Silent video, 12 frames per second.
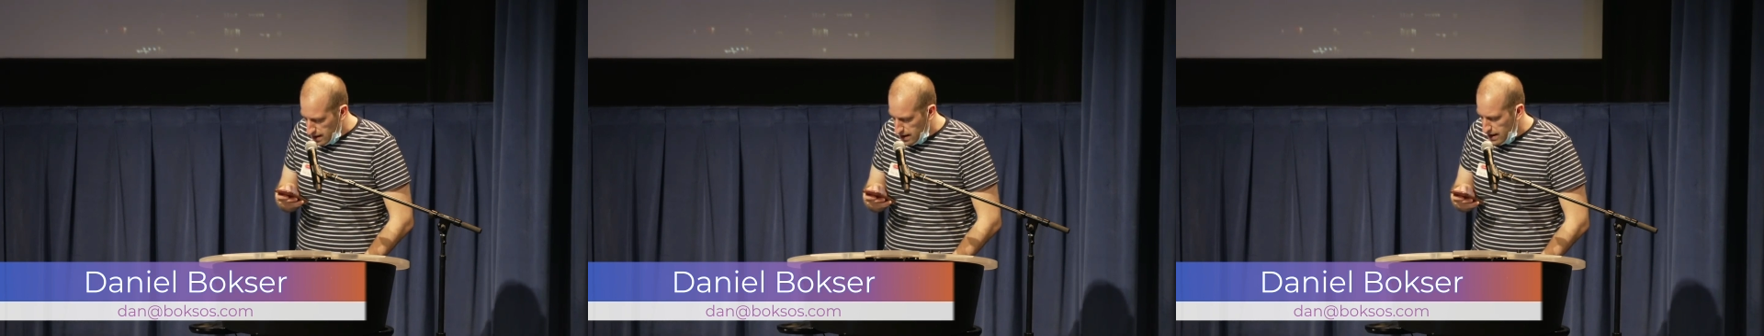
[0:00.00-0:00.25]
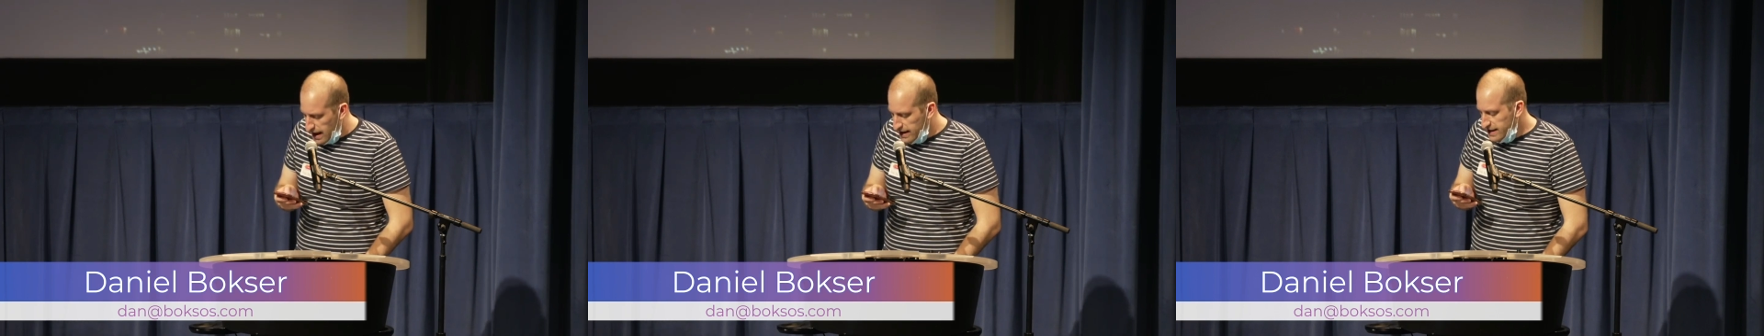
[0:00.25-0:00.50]

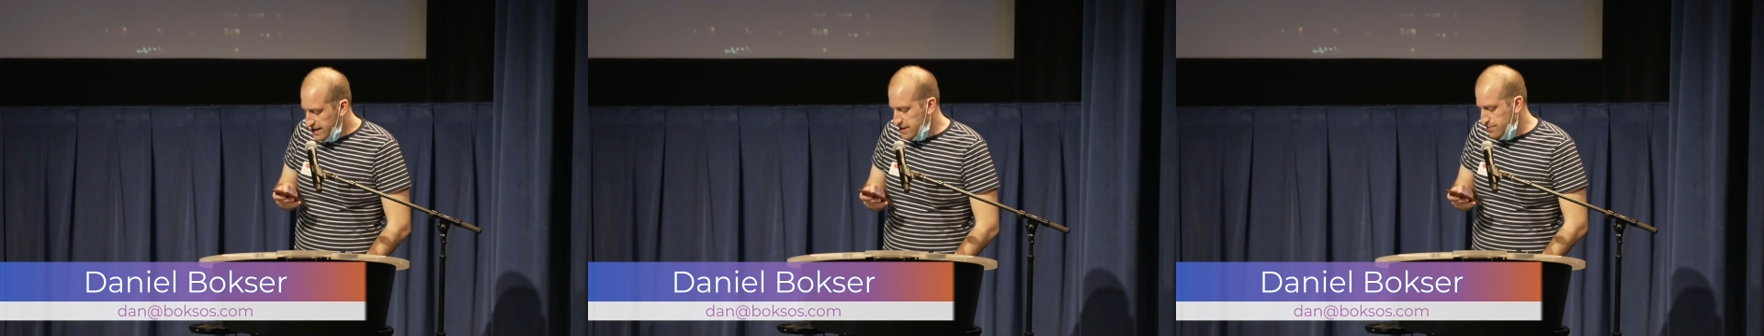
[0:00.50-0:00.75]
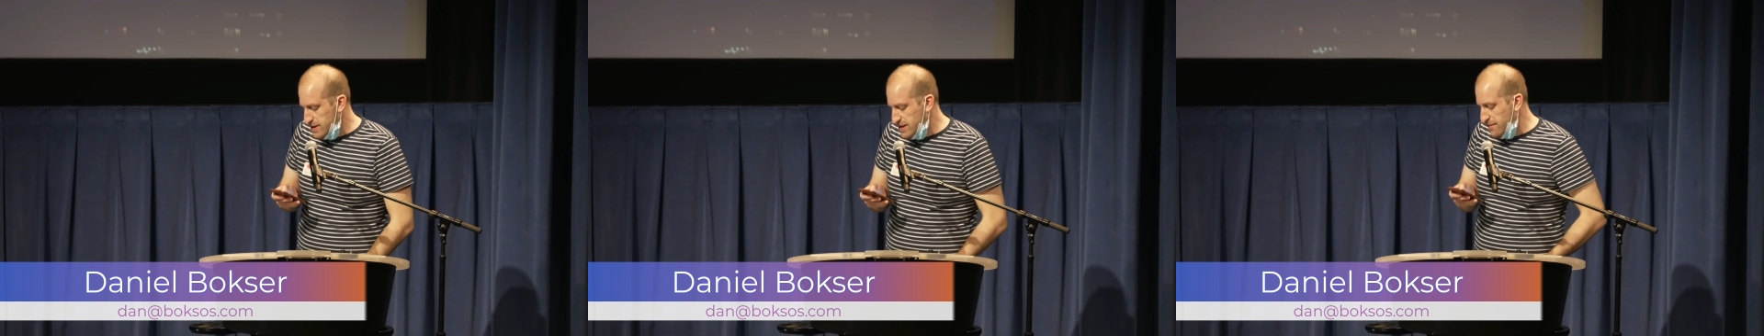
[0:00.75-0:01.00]
any
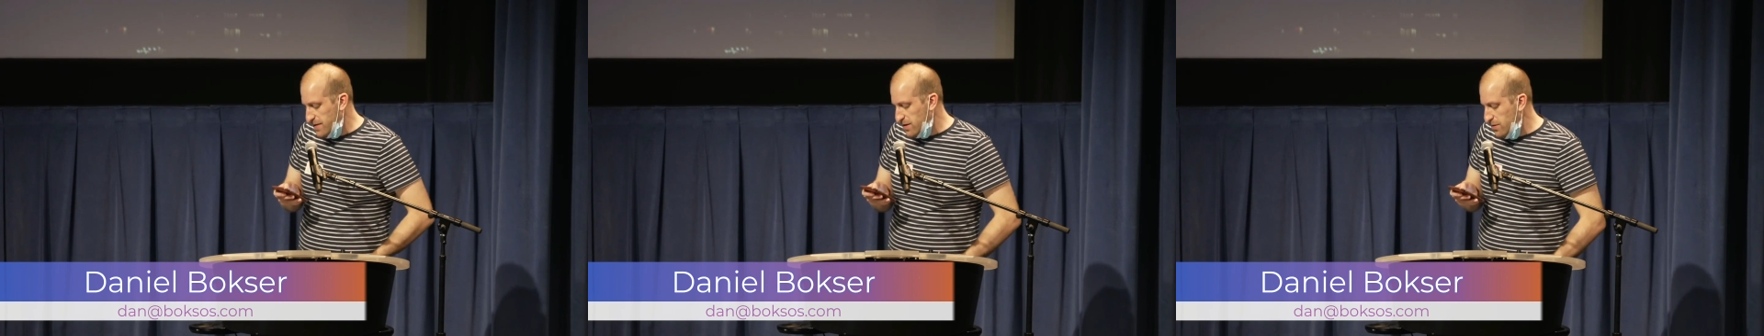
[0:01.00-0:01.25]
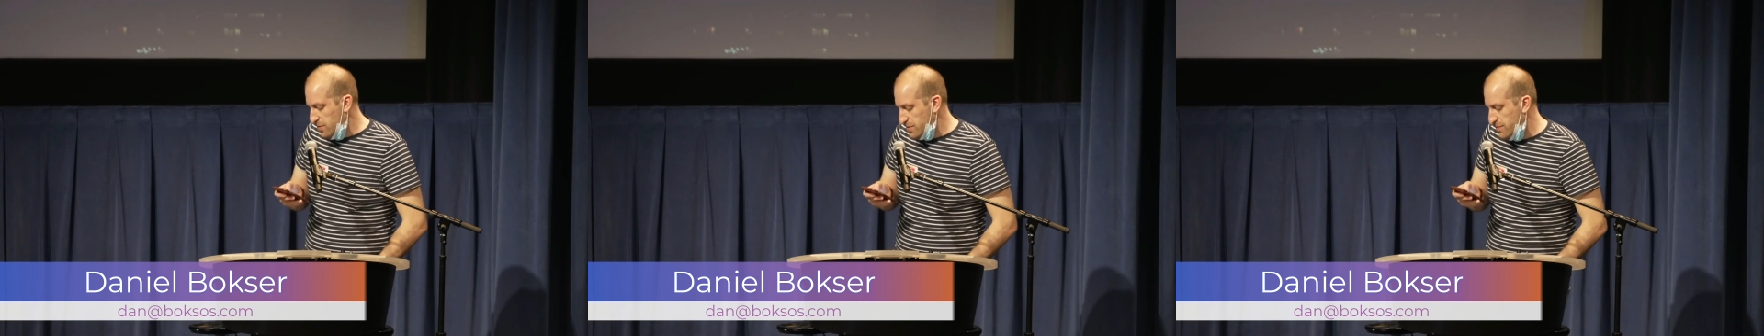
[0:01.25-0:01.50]
specific
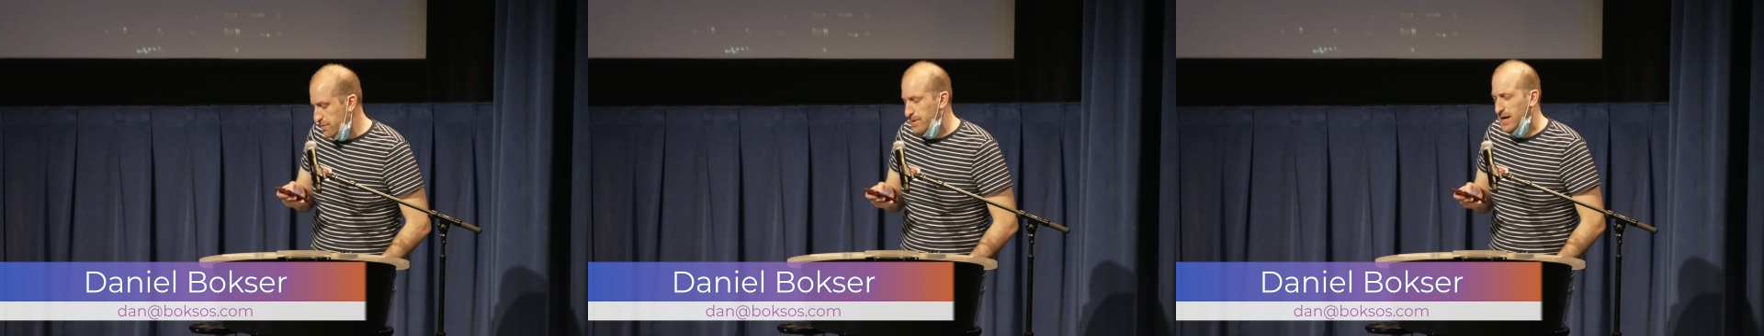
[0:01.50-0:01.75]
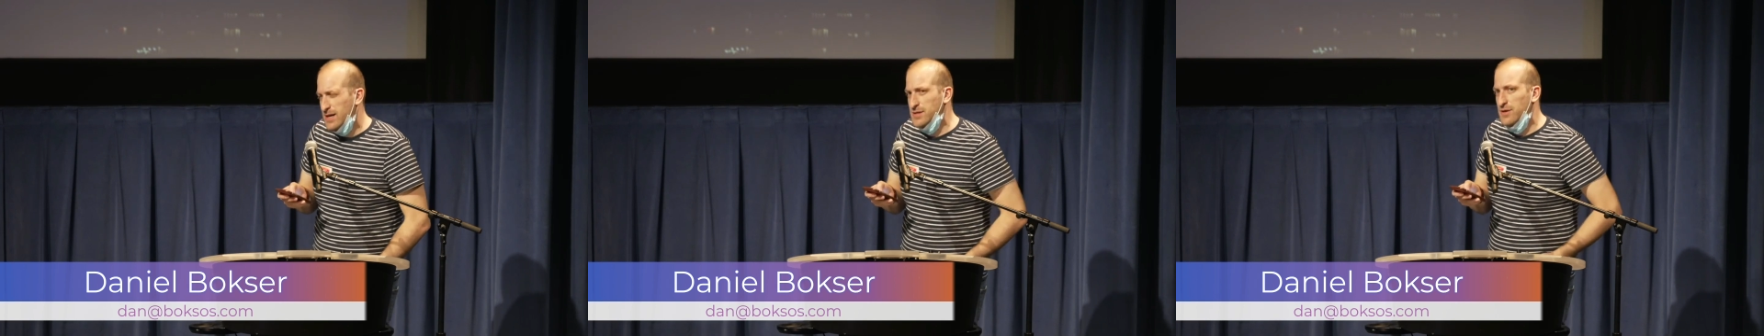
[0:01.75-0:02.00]
goals for
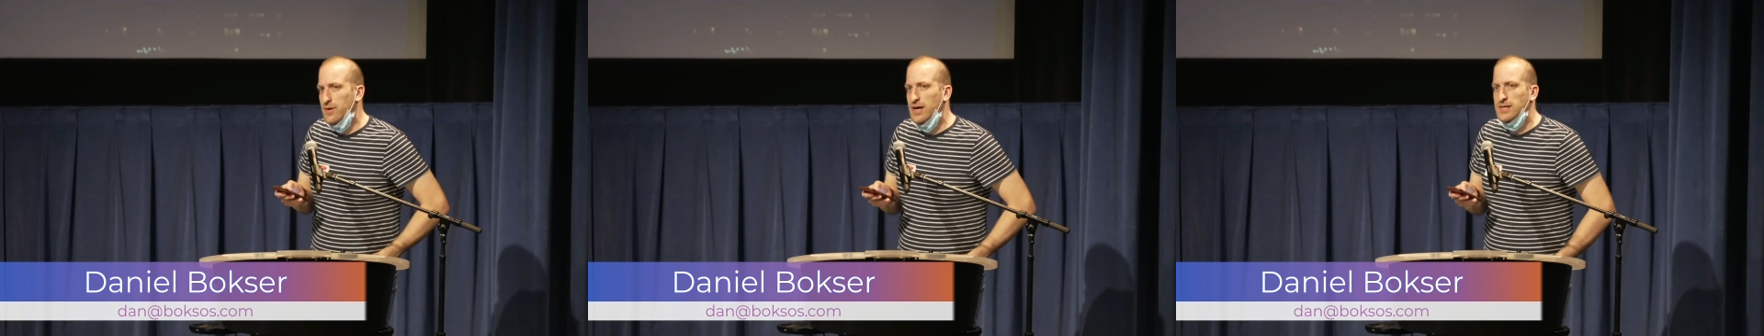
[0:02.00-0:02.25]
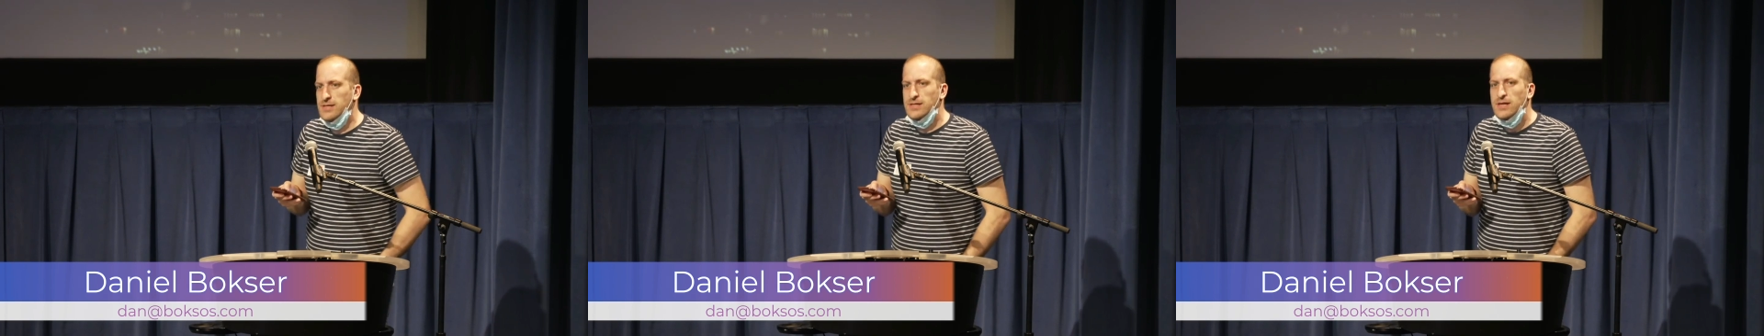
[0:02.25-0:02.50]

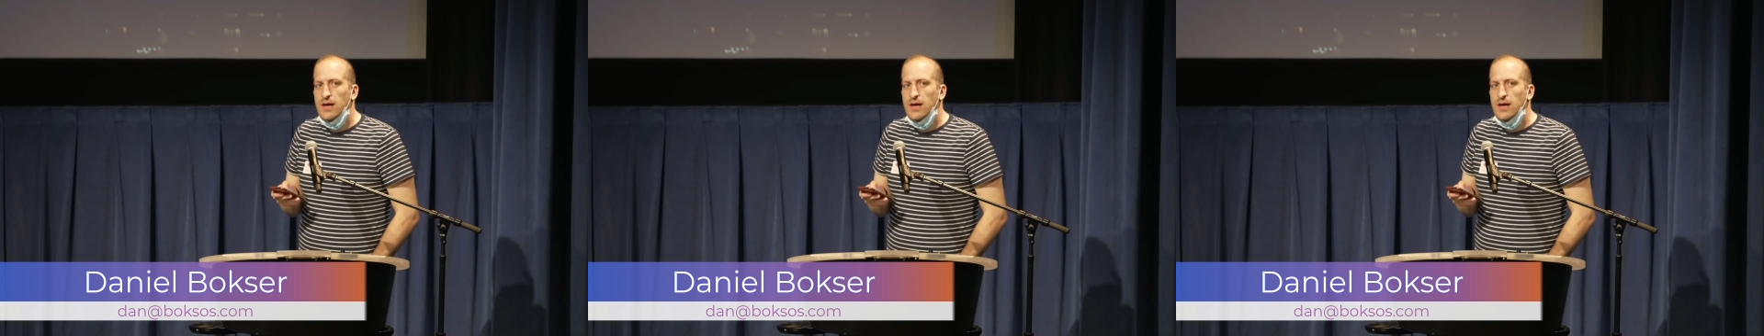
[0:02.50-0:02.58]
BoksOS?